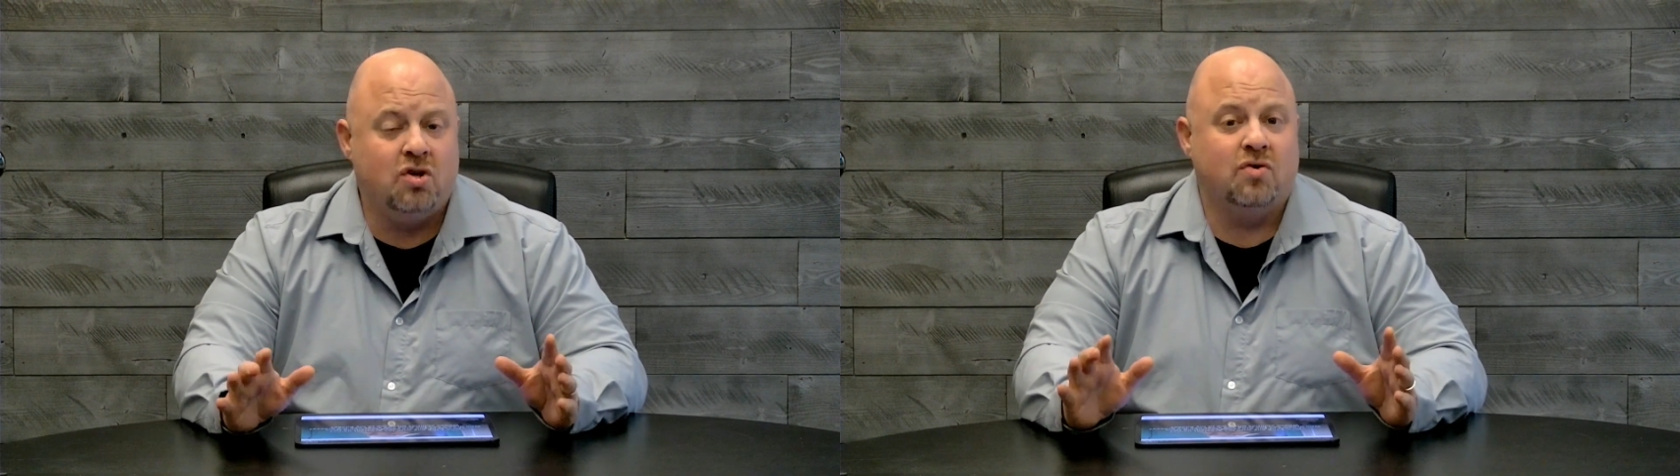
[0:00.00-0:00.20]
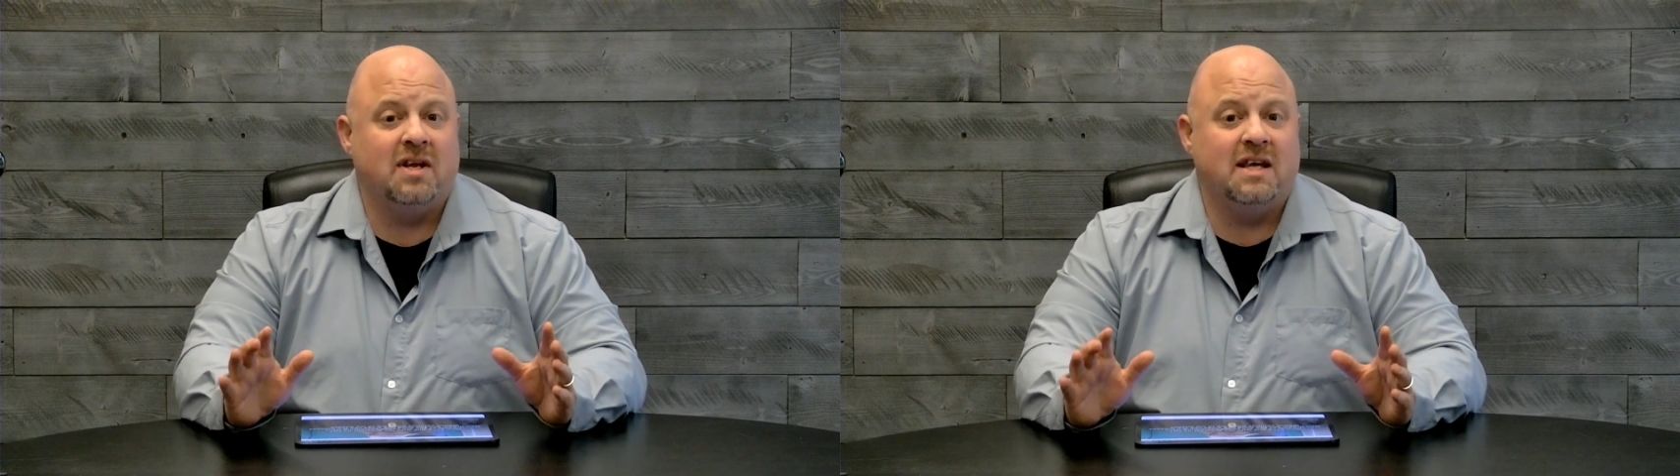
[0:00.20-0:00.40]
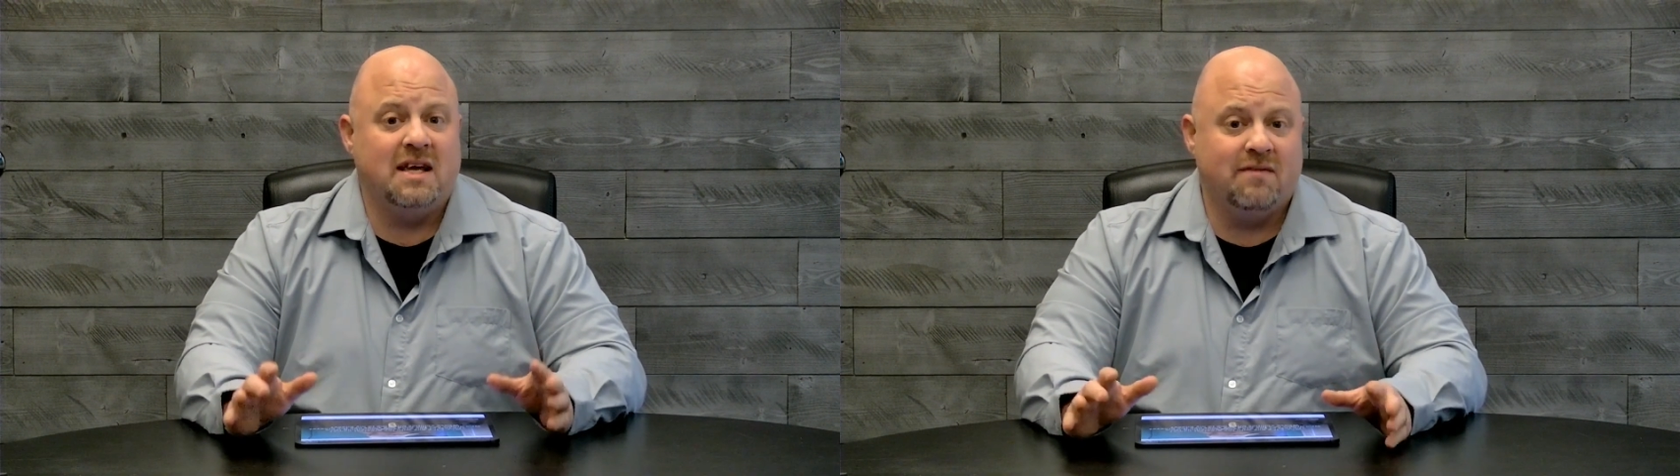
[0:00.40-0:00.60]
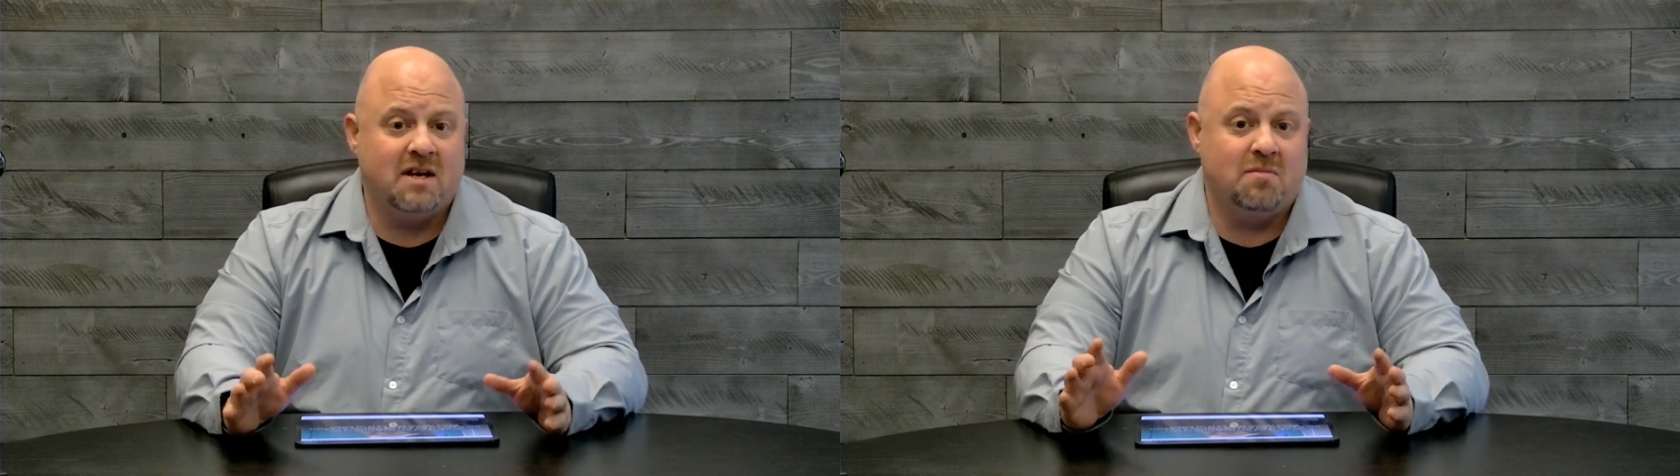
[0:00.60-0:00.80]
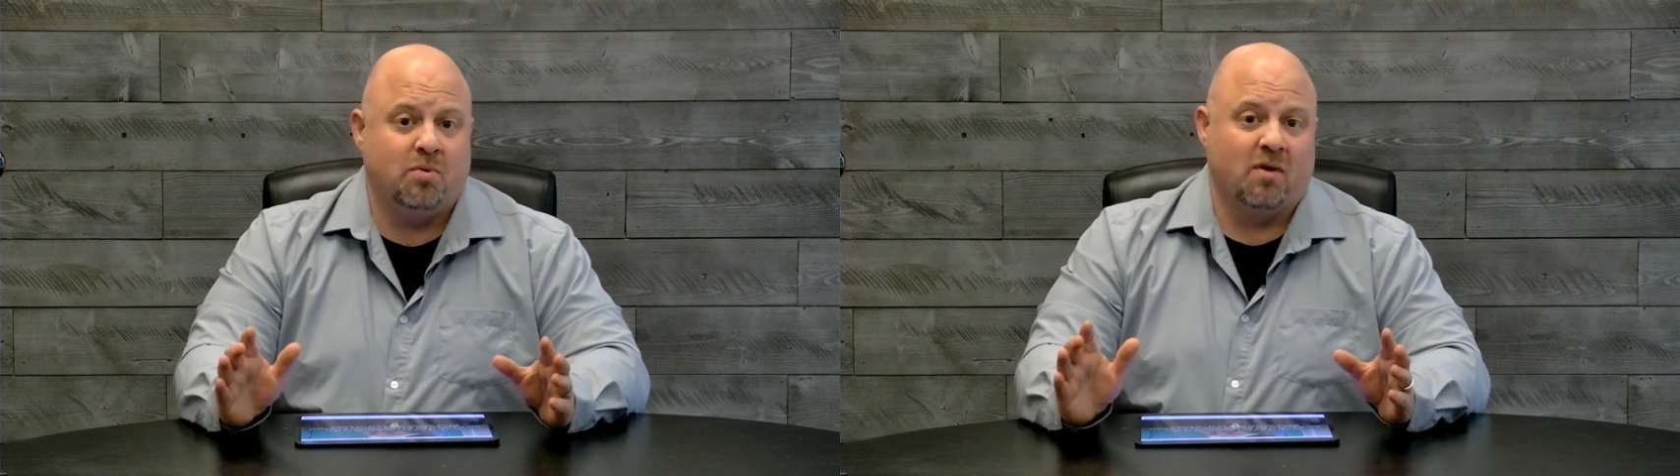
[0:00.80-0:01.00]
you can
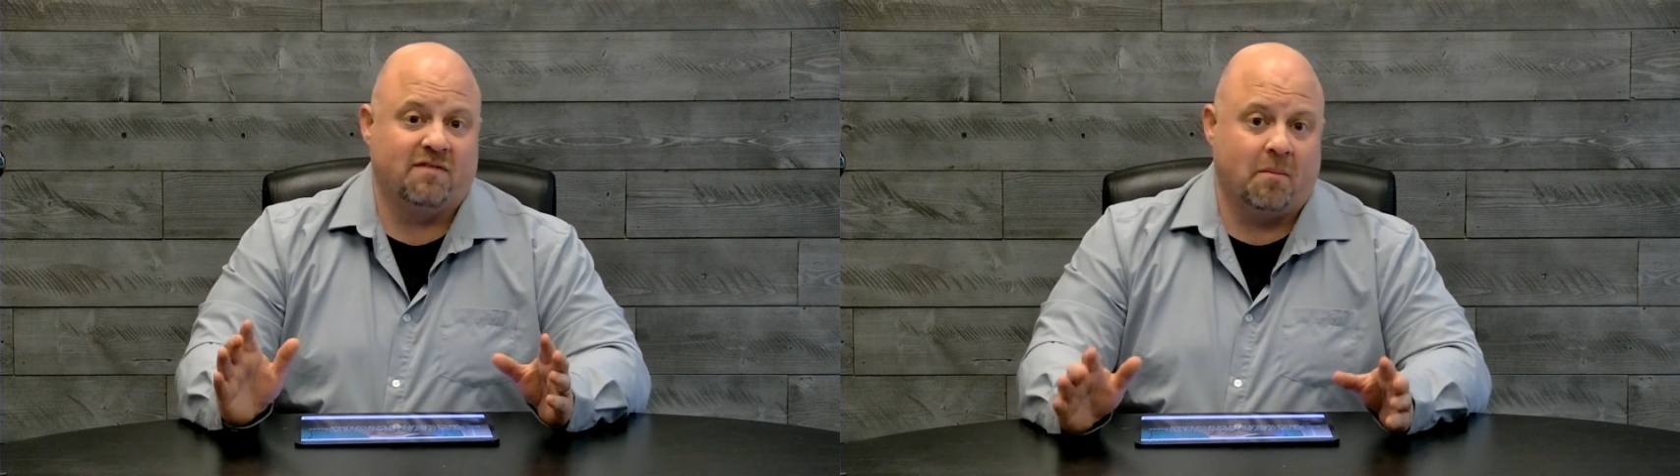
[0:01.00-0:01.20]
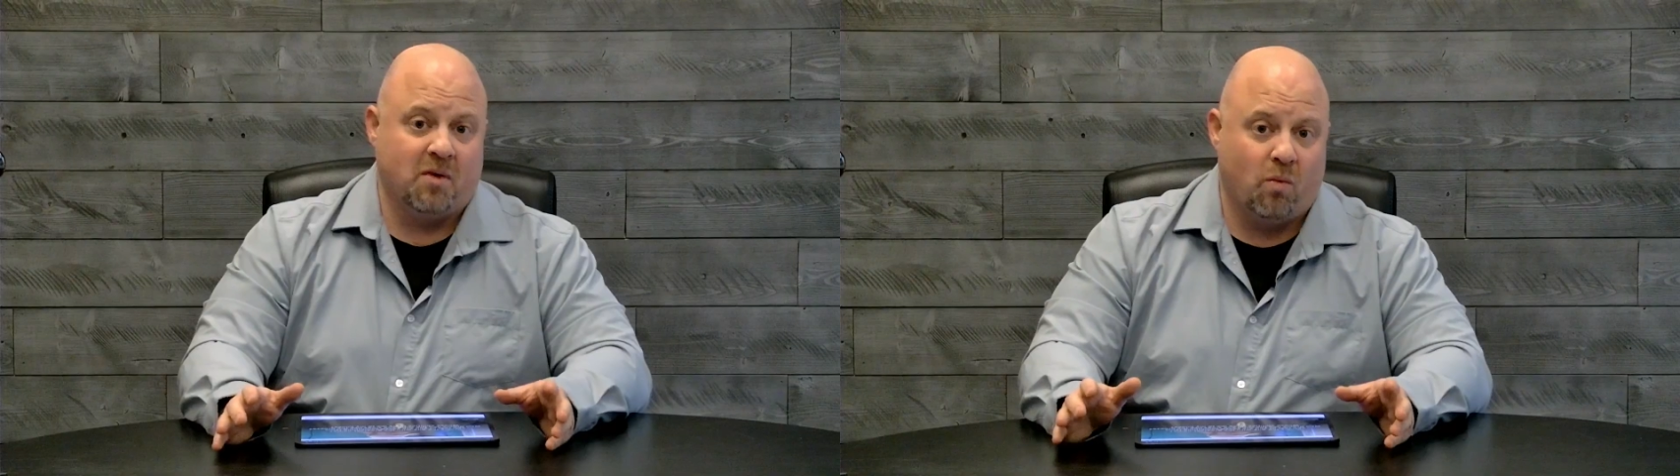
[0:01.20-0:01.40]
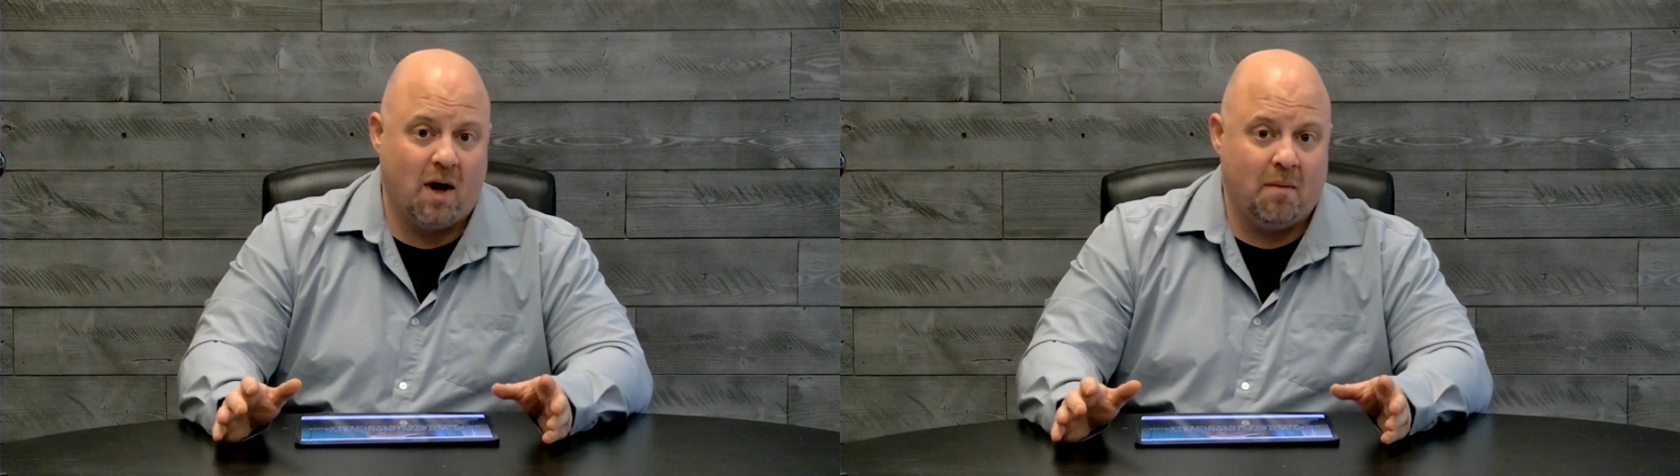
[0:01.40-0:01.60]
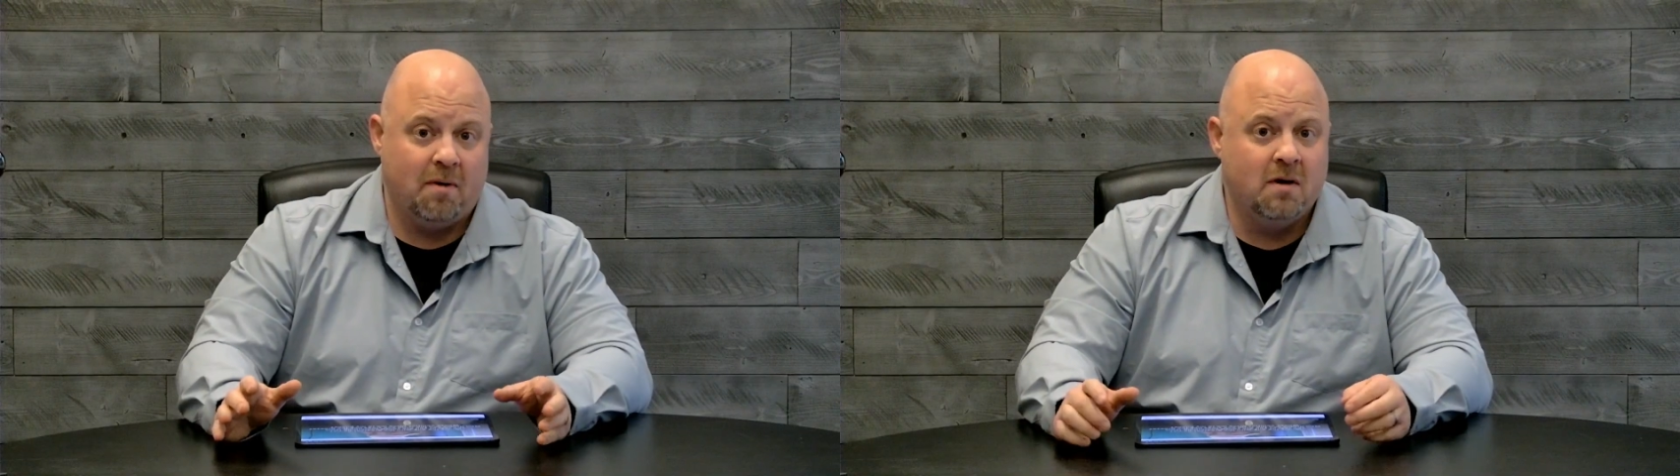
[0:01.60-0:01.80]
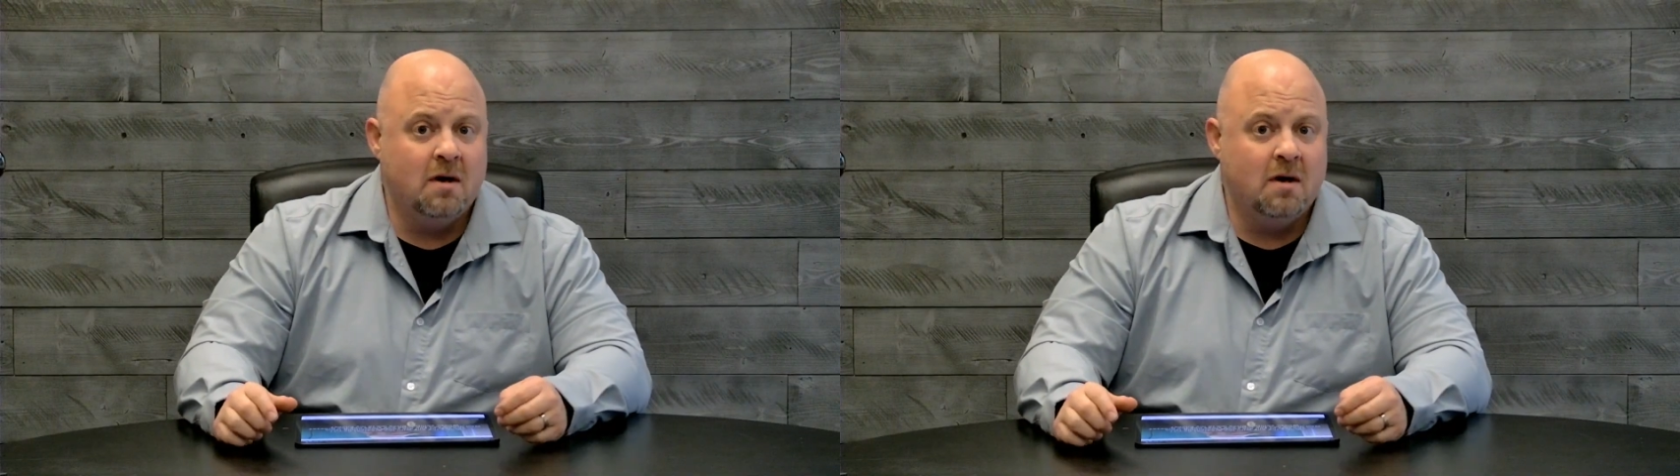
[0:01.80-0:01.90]
even import from the web.